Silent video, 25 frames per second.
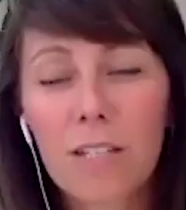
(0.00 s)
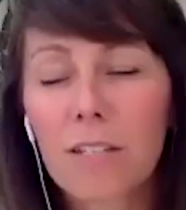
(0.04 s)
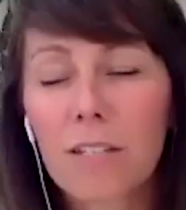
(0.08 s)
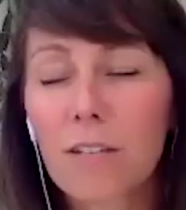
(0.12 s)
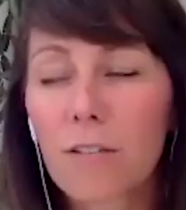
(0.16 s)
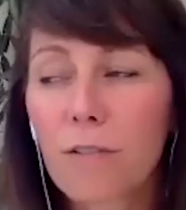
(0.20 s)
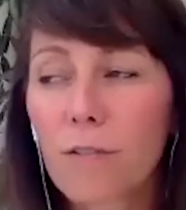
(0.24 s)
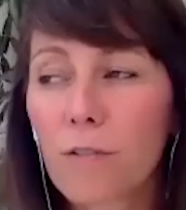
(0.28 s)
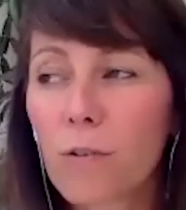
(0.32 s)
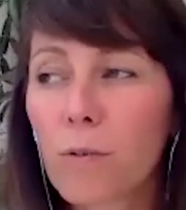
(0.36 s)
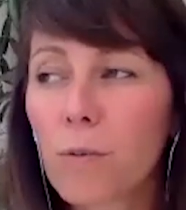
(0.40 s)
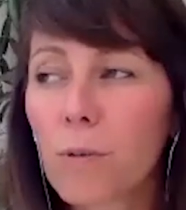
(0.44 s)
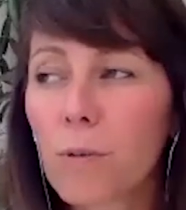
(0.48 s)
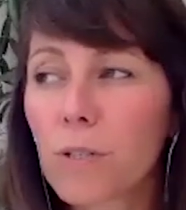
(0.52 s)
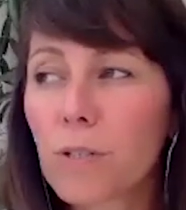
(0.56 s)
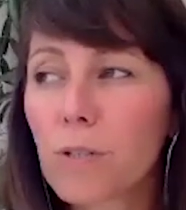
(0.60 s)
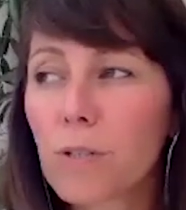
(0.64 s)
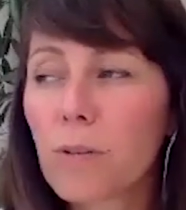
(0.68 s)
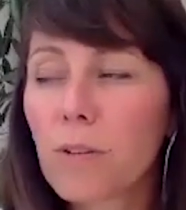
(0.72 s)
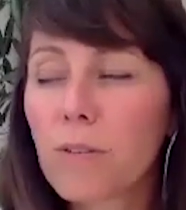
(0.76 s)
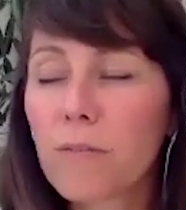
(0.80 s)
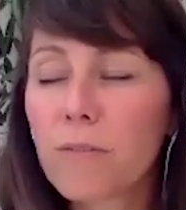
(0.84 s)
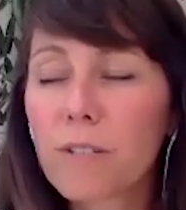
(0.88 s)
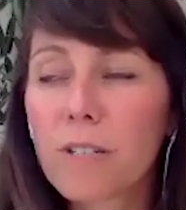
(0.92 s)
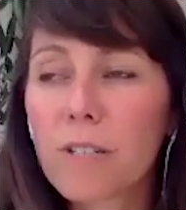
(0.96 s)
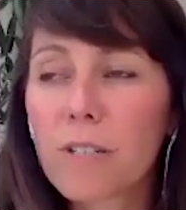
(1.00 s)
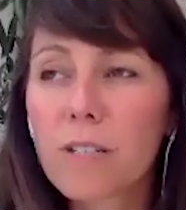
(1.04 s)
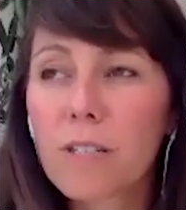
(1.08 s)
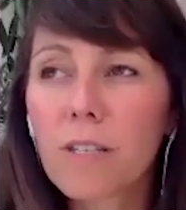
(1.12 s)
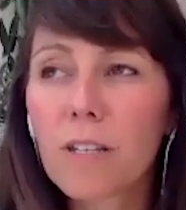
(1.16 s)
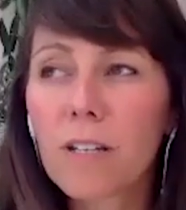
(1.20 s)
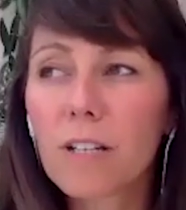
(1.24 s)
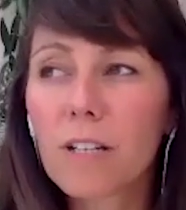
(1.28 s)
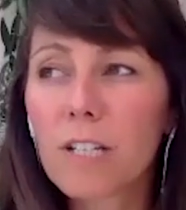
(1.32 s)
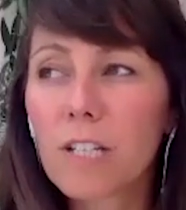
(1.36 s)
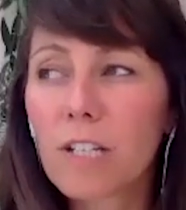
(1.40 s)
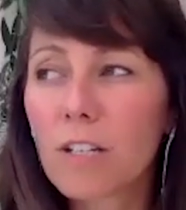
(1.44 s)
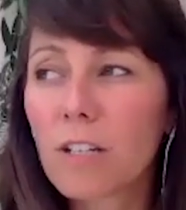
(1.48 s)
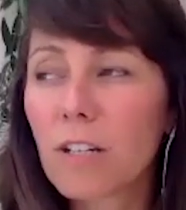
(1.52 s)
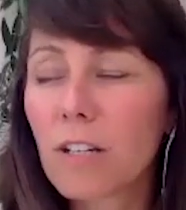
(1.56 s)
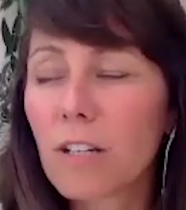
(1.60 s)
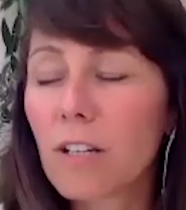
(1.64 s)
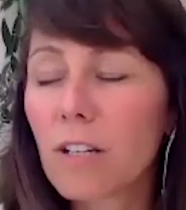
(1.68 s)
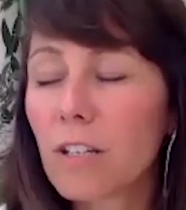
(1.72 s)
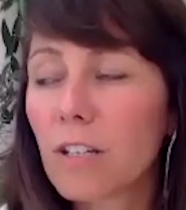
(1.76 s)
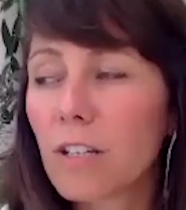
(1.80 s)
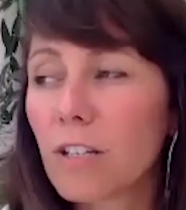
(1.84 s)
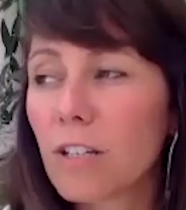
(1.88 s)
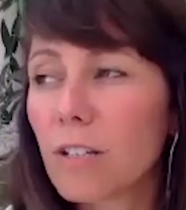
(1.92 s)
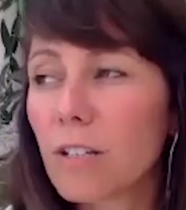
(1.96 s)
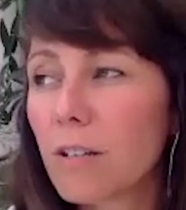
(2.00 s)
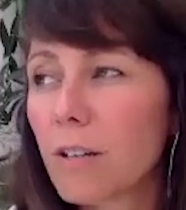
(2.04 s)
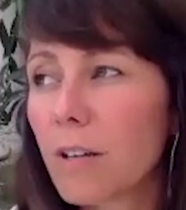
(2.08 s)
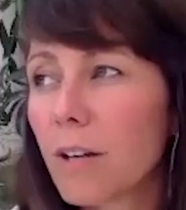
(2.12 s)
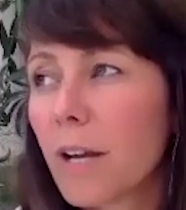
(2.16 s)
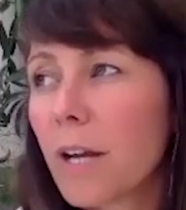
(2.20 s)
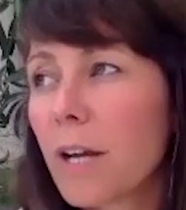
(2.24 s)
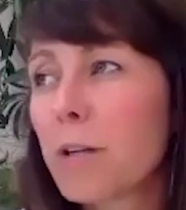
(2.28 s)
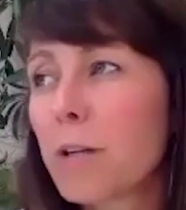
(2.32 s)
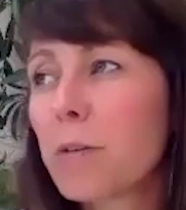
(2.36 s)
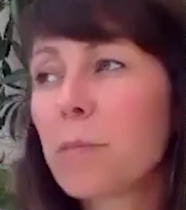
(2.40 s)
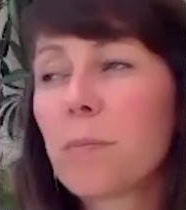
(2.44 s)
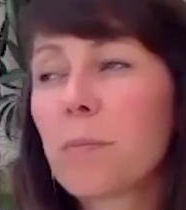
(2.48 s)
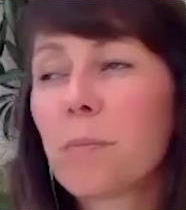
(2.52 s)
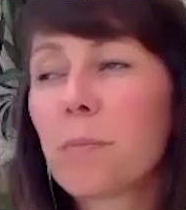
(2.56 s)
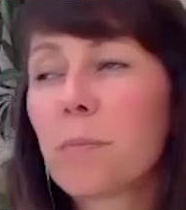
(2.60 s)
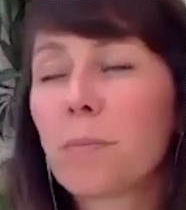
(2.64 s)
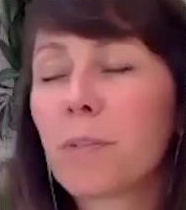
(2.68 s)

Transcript: a difficult one to even decide how,